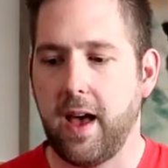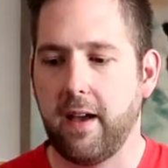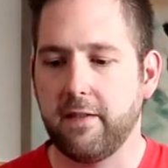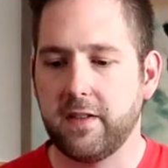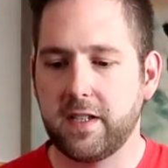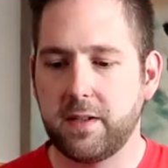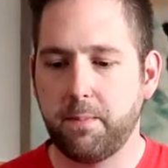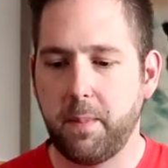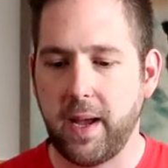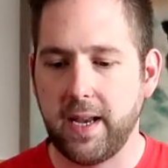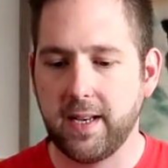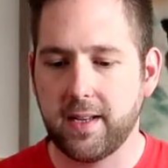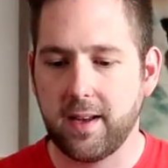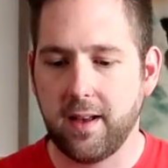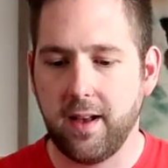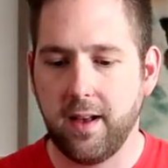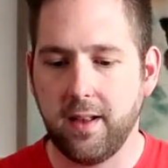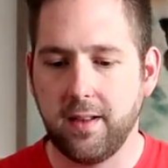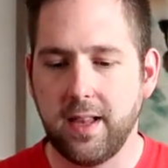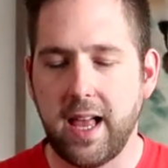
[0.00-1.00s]
I've
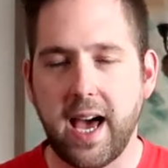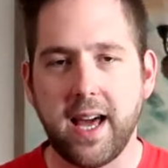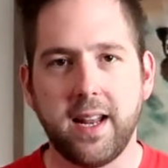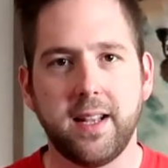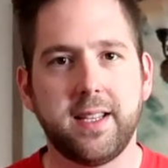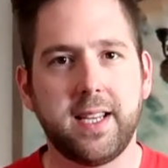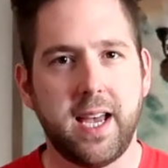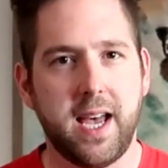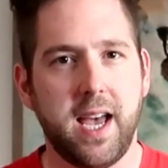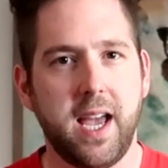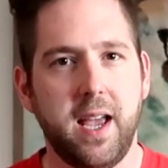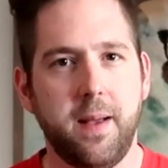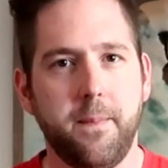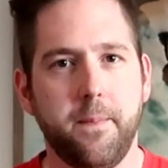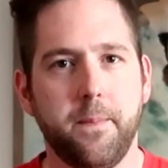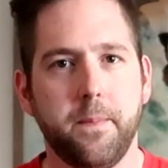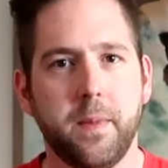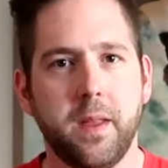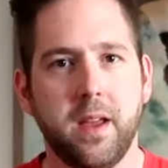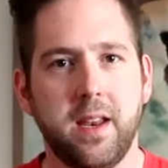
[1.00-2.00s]
spent a lot of
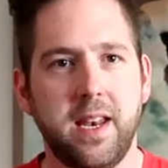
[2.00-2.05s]
time,